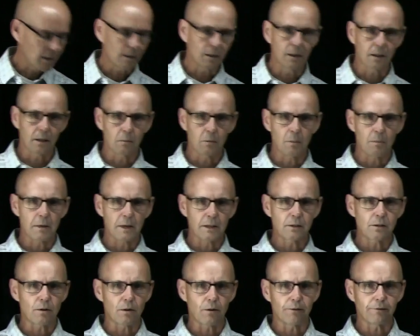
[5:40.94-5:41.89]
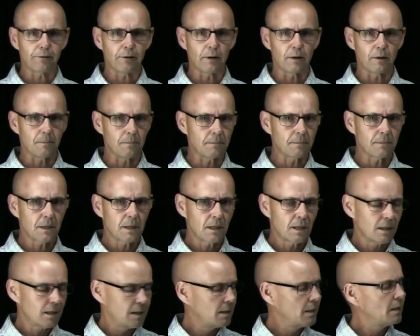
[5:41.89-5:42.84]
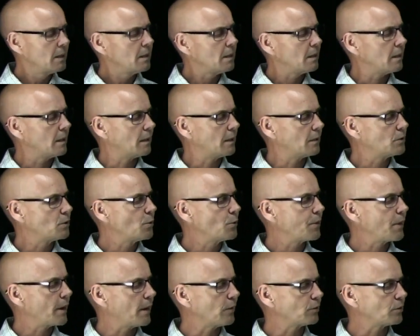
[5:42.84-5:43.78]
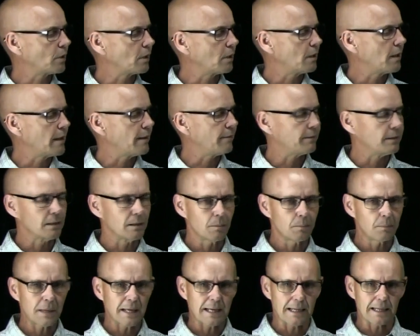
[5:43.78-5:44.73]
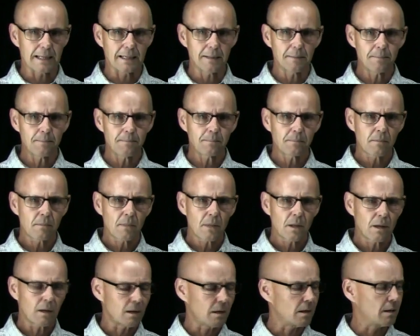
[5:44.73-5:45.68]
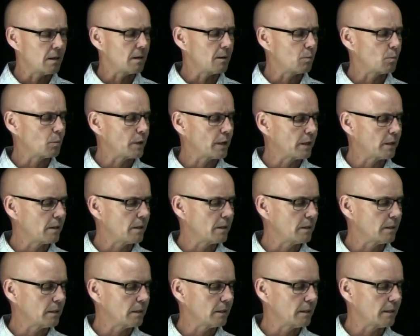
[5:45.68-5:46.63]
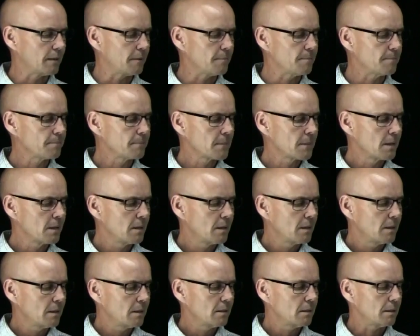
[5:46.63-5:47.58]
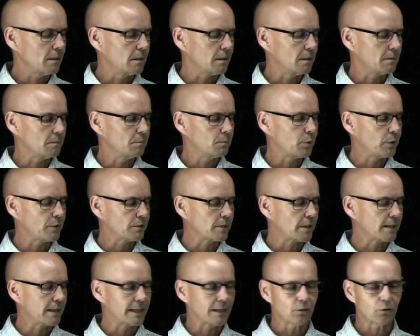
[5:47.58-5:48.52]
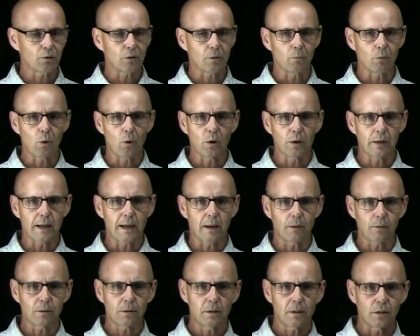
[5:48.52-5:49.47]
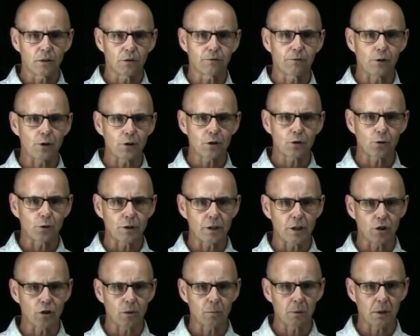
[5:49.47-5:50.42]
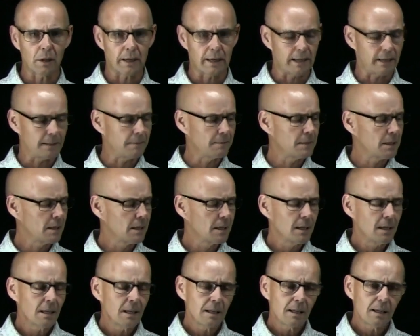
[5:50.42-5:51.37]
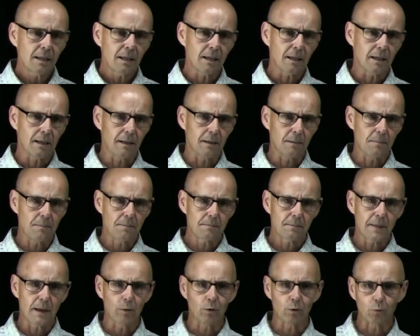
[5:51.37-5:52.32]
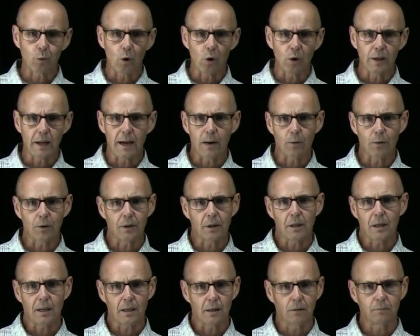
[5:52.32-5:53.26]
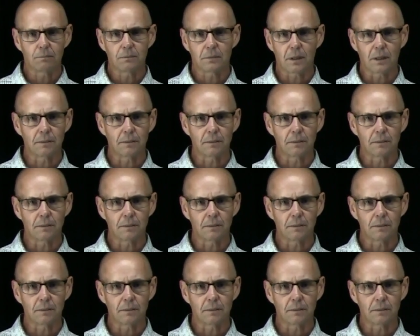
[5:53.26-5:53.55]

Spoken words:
a little memento from 2011, a pin when the President Engstrom rolled out his first strategic plan. That was rolled out with a